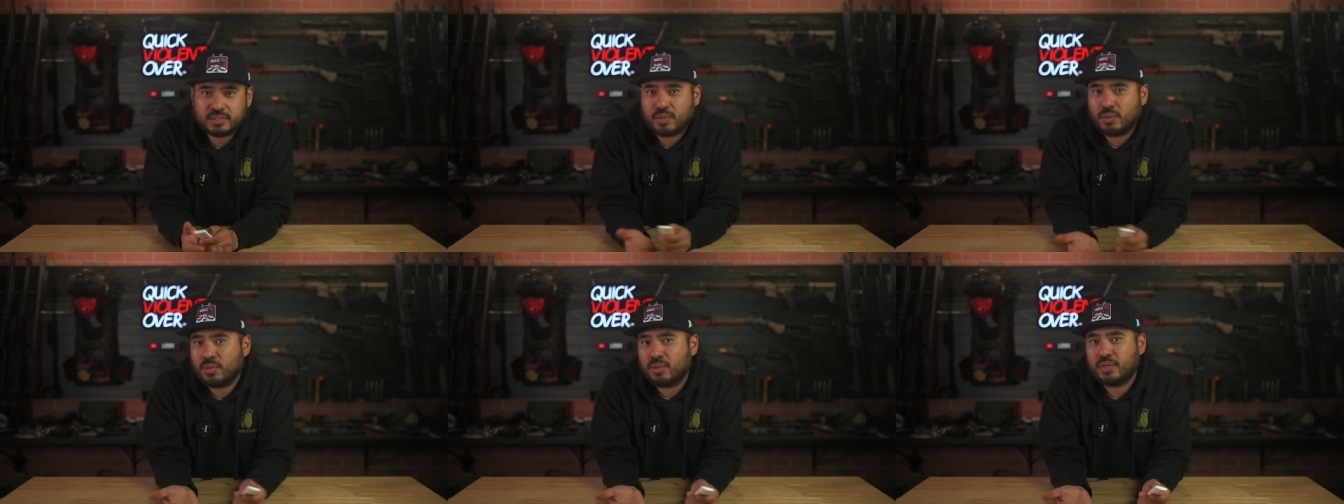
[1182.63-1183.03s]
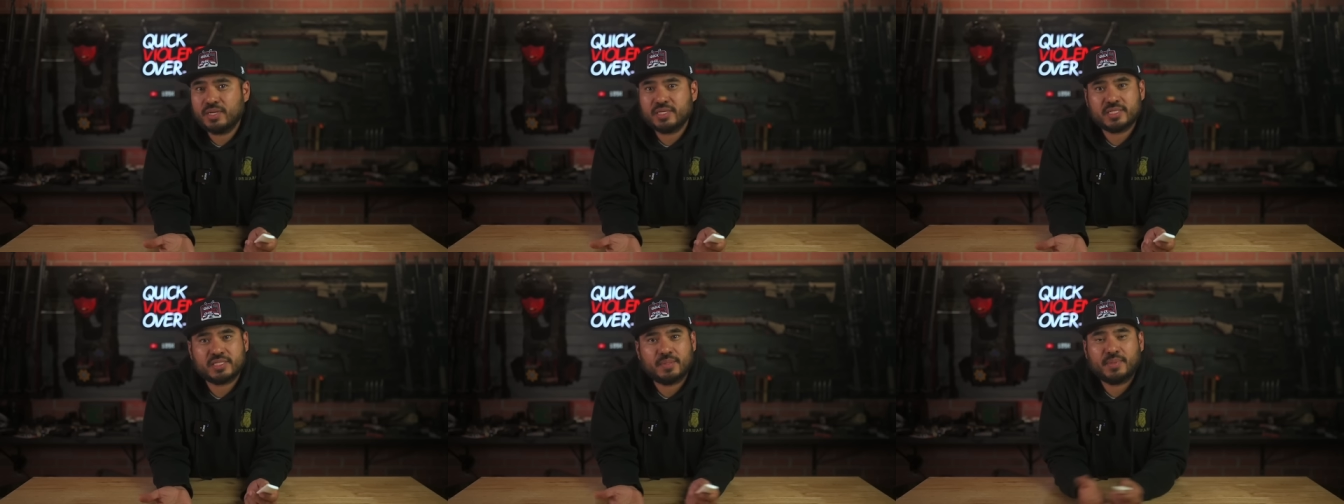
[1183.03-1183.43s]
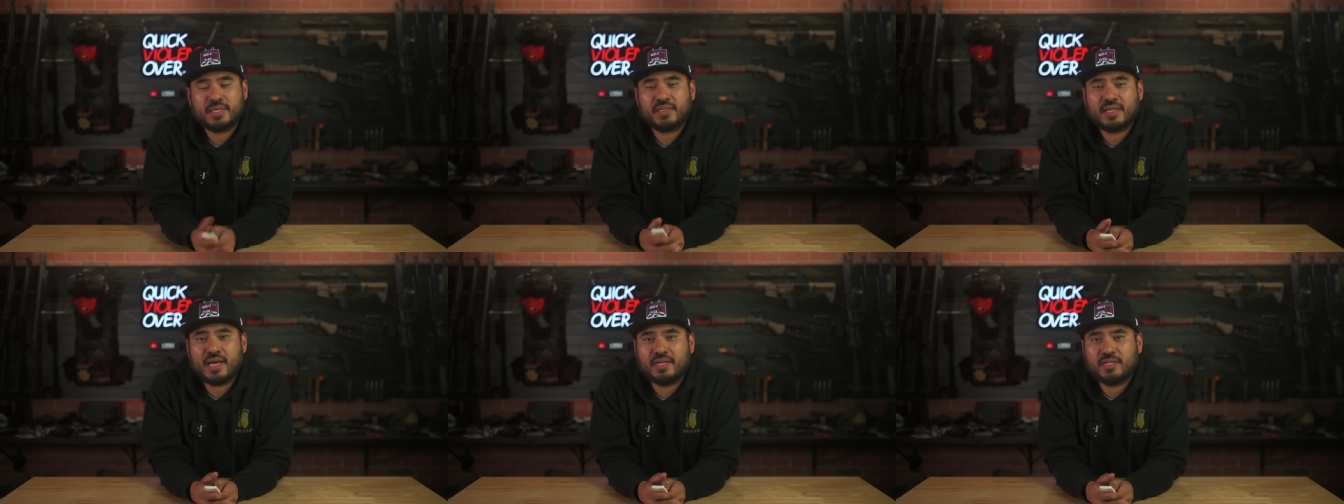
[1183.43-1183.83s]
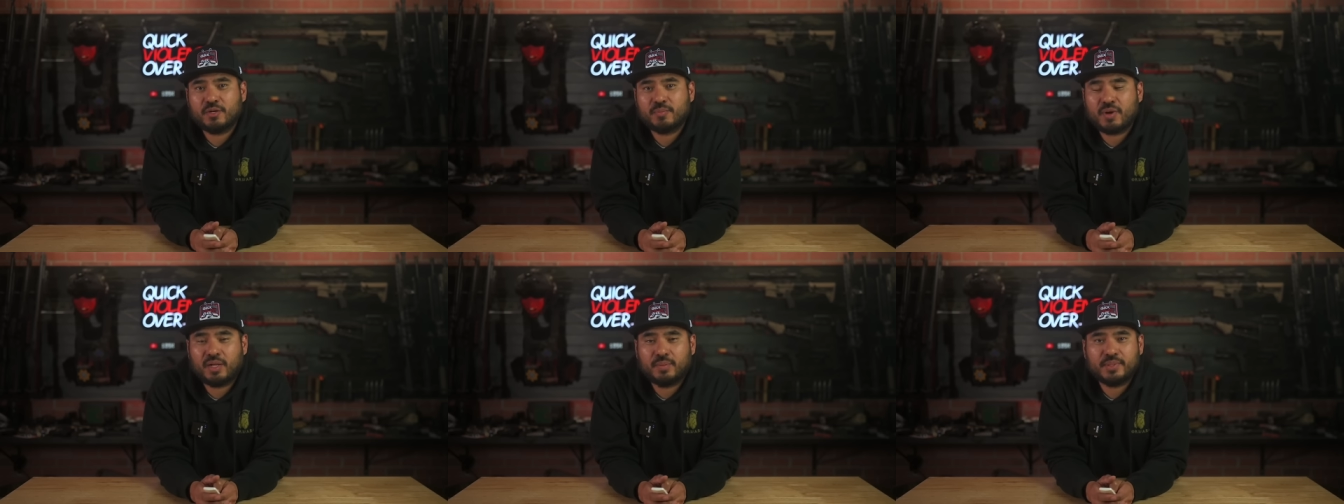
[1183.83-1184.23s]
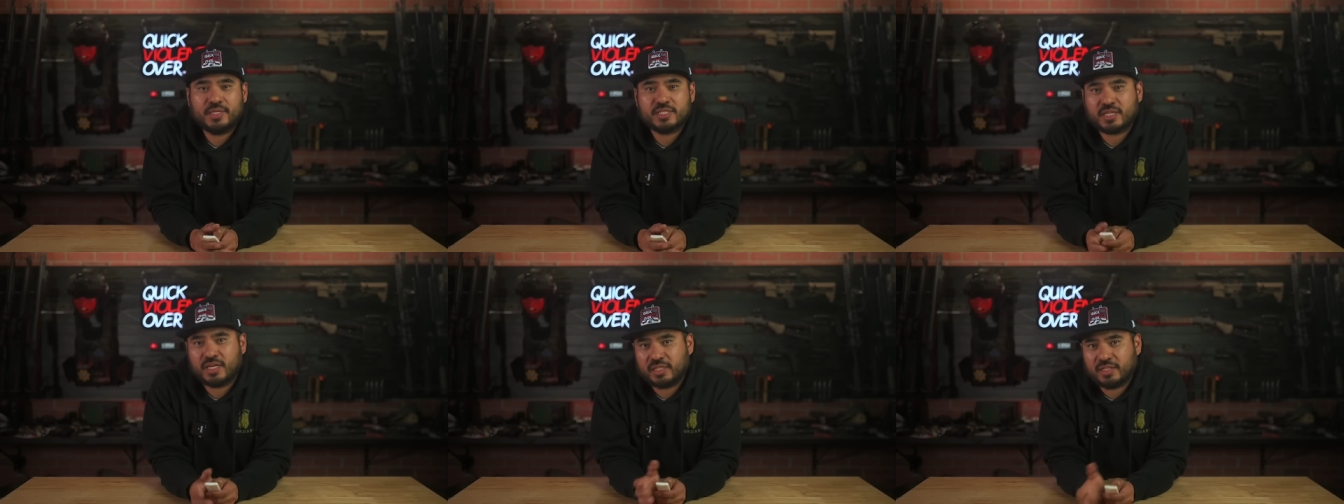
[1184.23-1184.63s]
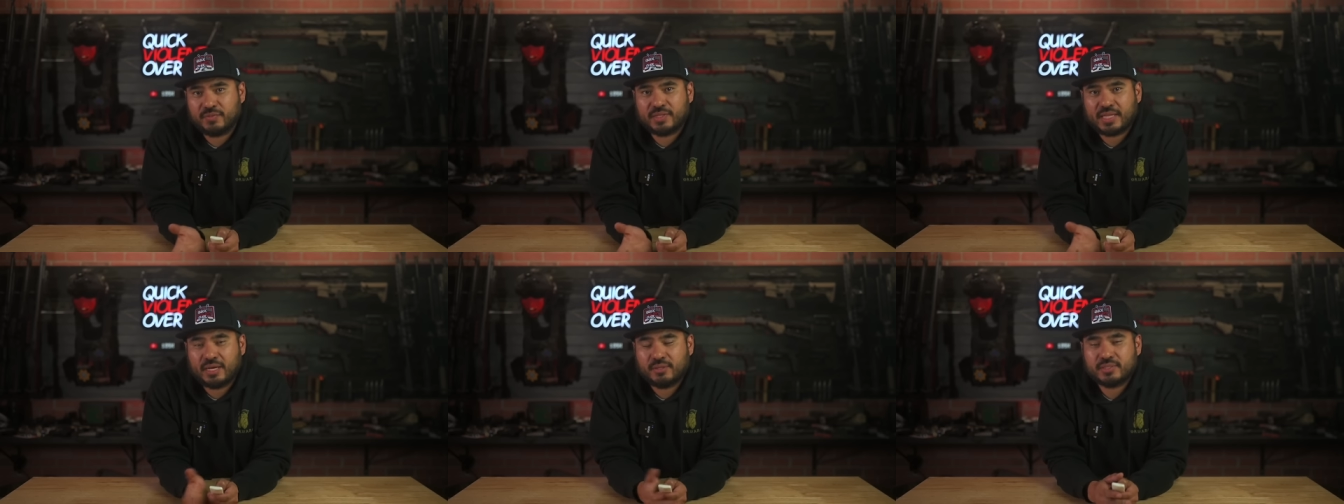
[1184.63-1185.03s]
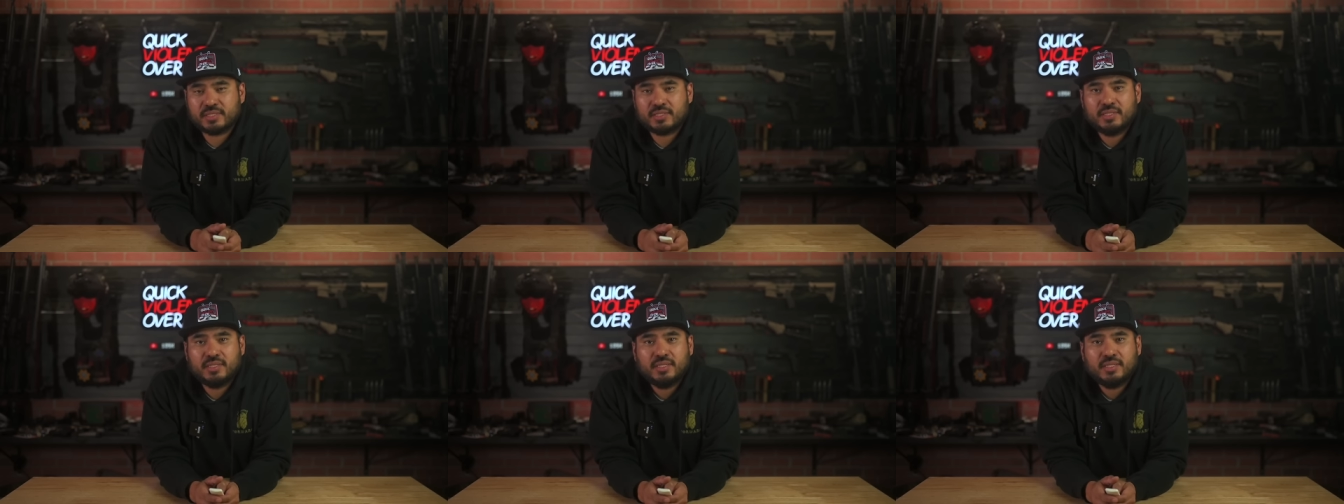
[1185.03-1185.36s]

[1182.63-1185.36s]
or is it something that you're probably just going to live without?